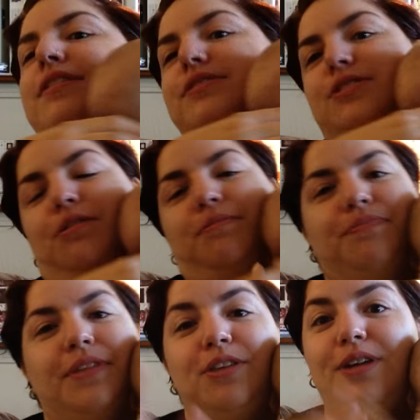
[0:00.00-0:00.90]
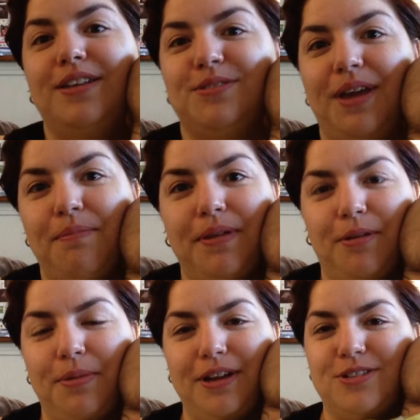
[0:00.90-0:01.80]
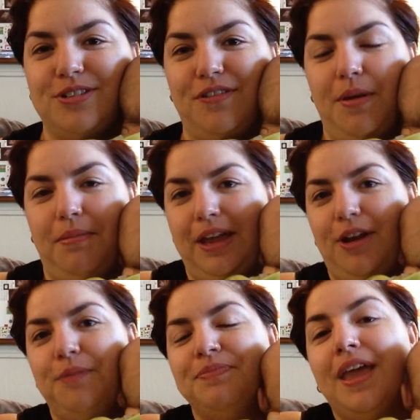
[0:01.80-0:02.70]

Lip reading: So you guys will get better pictures of him later.